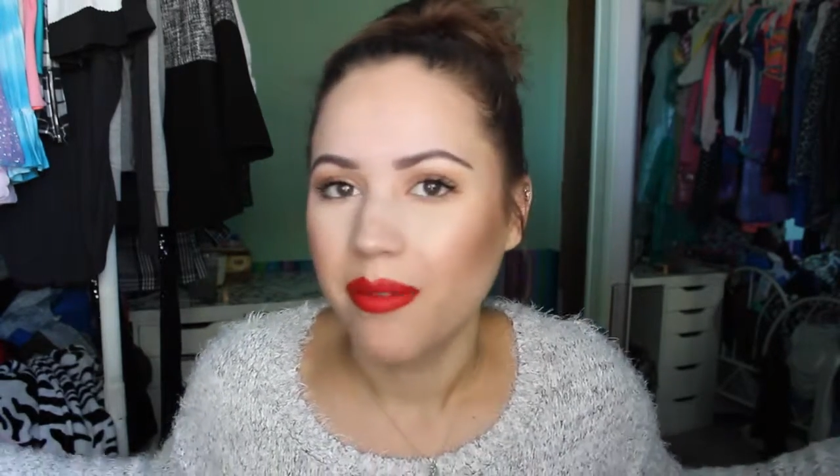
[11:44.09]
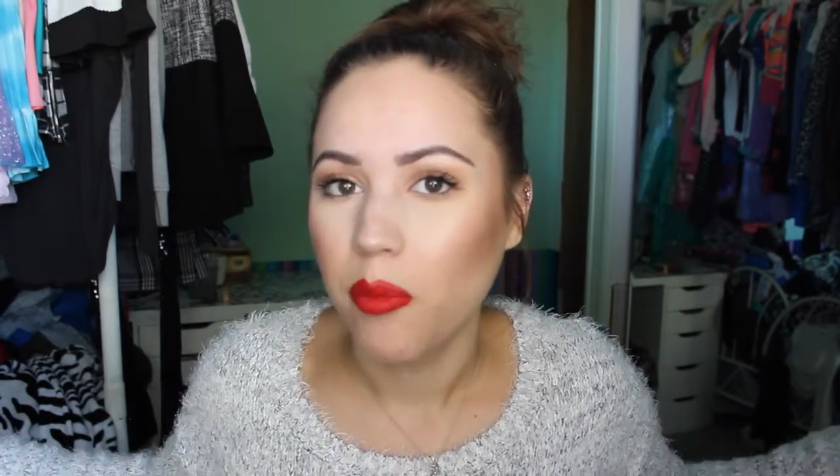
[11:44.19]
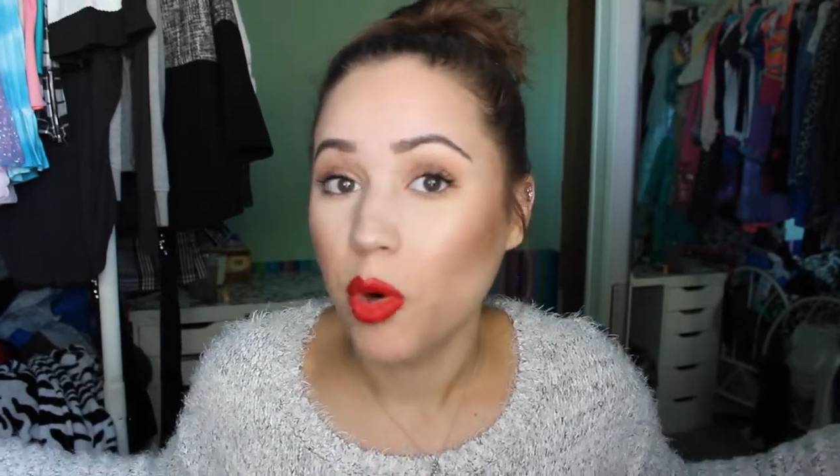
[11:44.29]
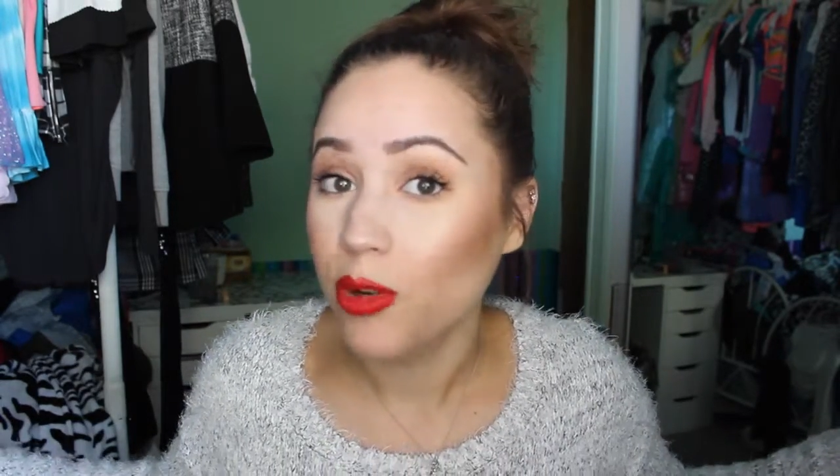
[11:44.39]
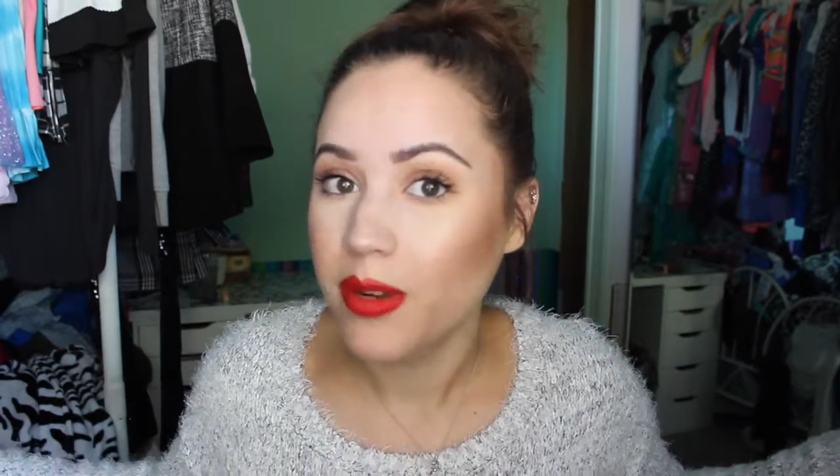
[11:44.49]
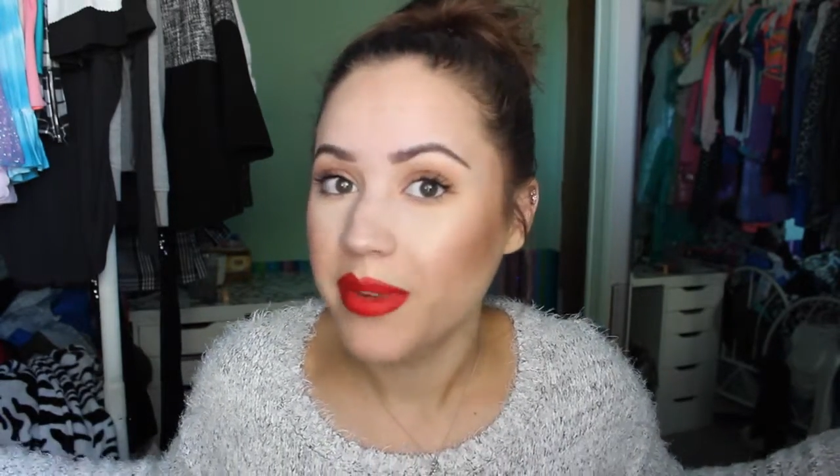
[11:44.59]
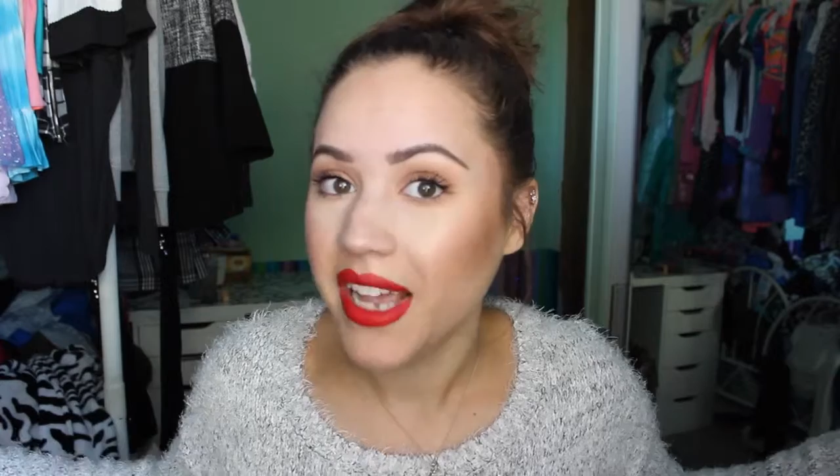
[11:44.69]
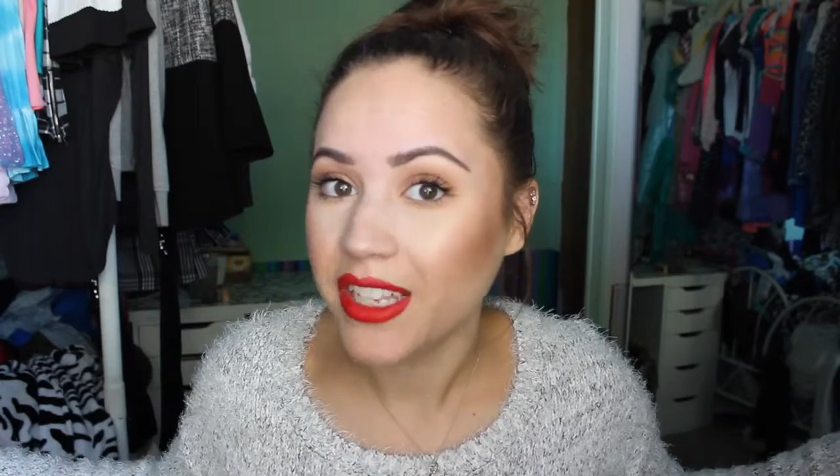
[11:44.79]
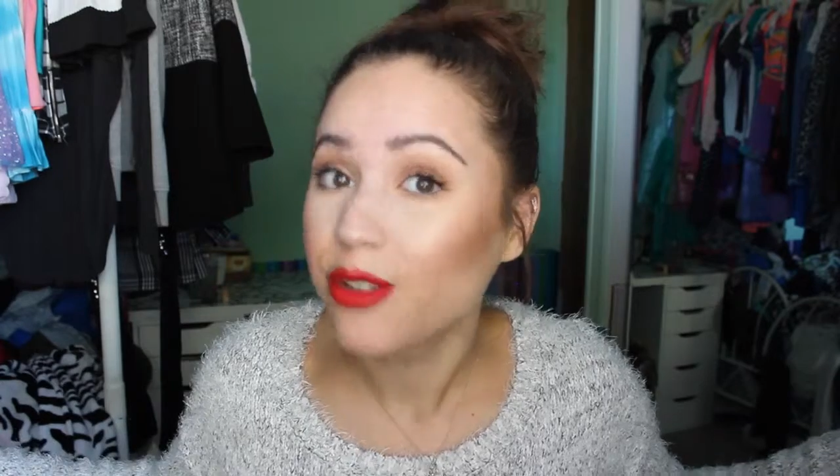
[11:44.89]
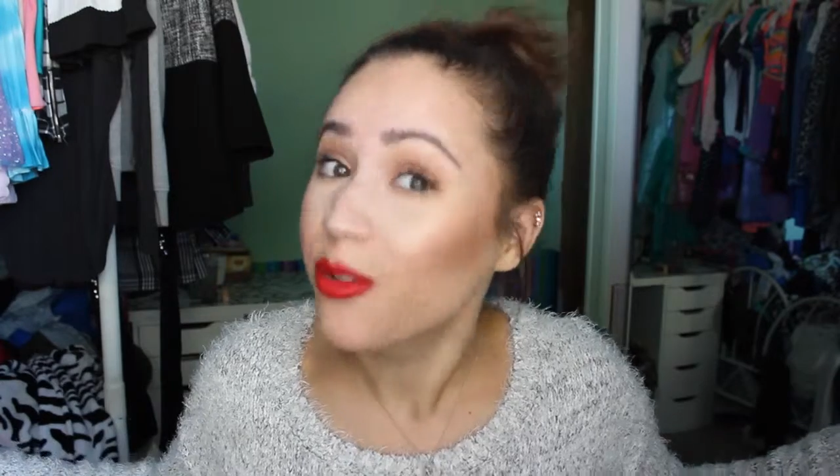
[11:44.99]
more green bean
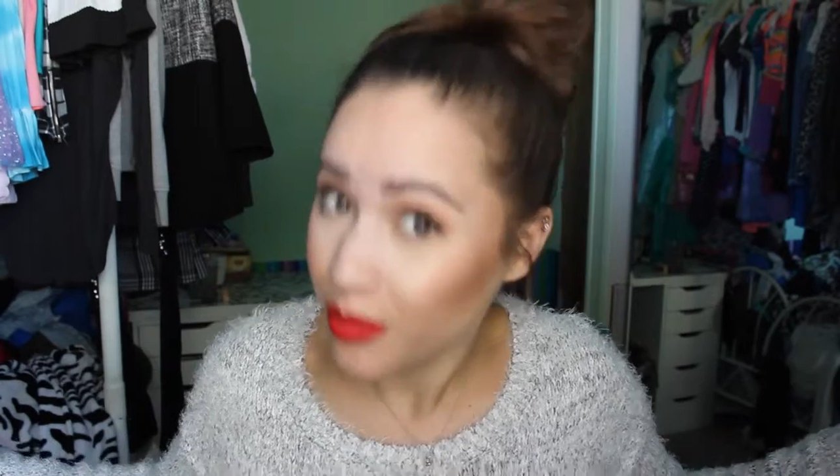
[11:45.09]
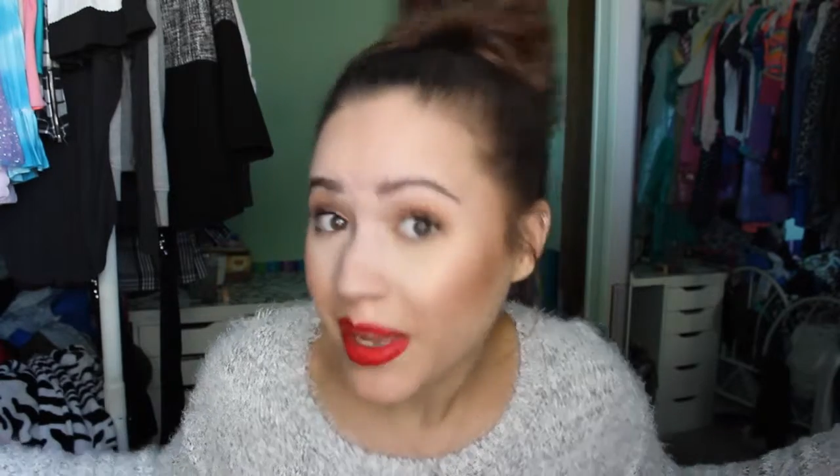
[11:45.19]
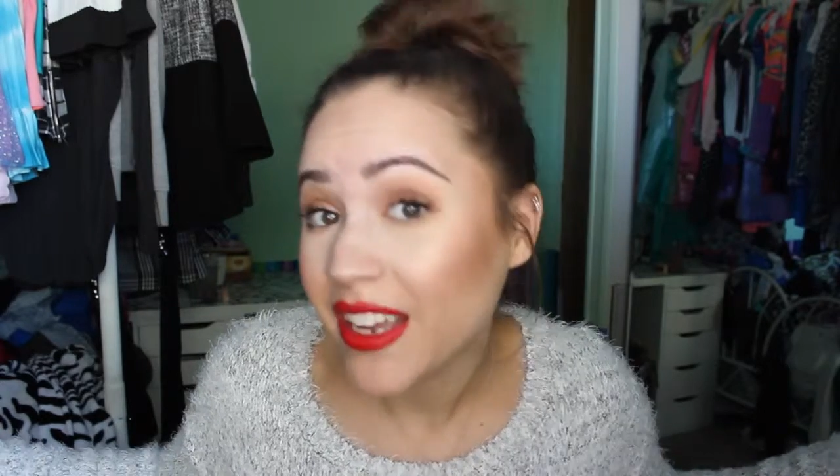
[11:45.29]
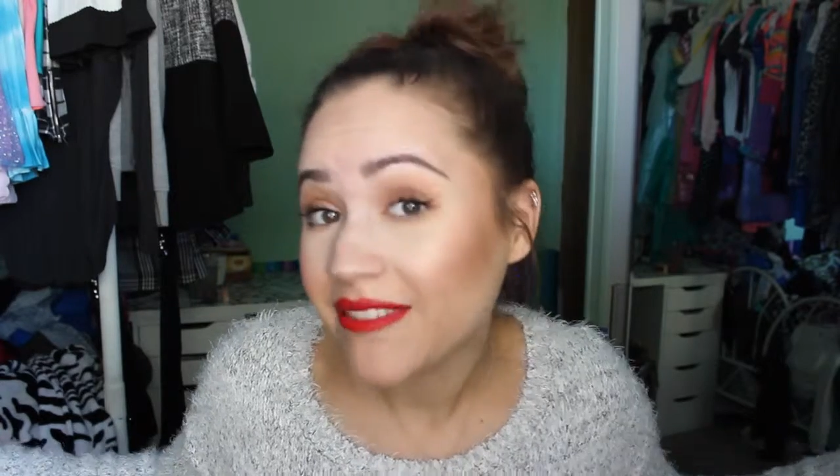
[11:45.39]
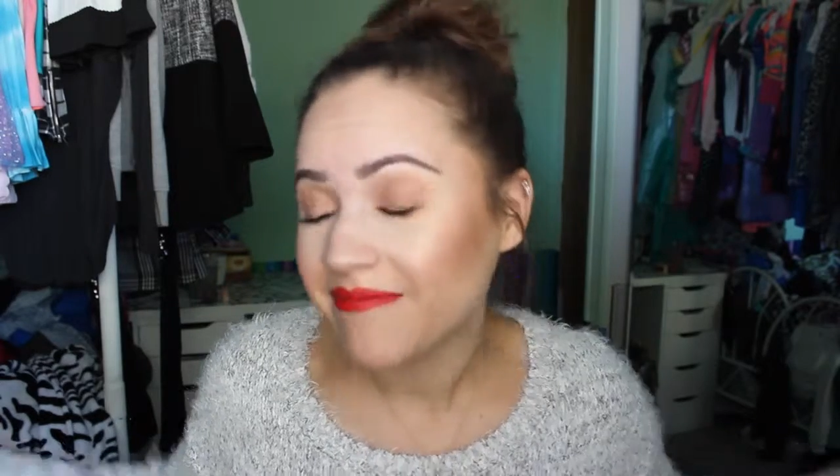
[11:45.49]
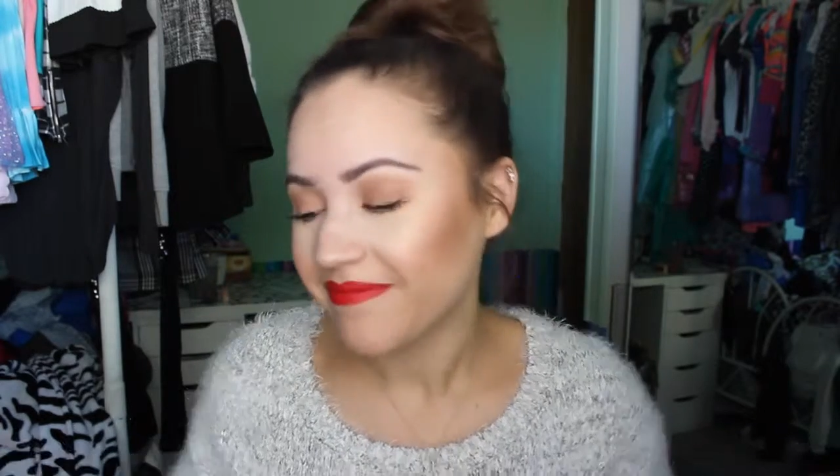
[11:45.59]
casserole for me.